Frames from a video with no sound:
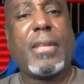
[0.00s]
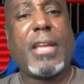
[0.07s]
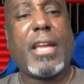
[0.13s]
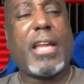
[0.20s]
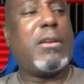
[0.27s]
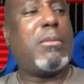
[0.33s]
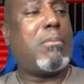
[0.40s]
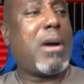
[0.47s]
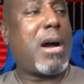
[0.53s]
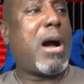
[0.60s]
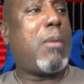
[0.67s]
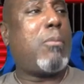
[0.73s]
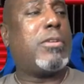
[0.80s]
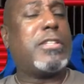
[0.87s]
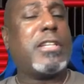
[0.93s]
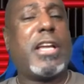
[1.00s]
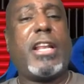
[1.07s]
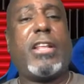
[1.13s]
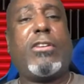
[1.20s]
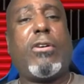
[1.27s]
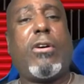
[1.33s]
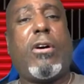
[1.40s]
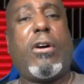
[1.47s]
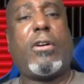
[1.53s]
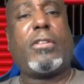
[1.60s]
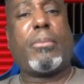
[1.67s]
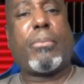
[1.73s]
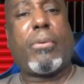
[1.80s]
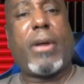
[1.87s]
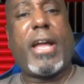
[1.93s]
and the mom was getting all
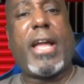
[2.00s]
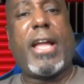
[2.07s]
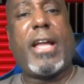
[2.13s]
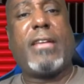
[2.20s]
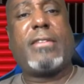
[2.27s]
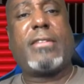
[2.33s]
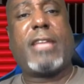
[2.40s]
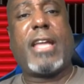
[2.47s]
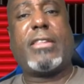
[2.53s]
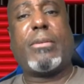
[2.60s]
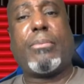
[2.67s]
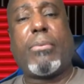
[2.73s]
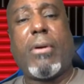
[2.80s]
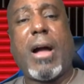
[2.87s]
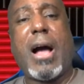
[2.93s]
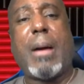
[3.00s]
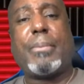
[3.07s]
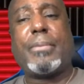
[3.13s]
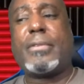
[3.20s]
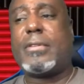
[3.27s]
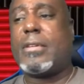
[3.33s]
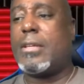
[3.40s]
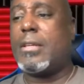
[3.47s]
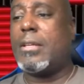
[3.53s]
the praise and the props,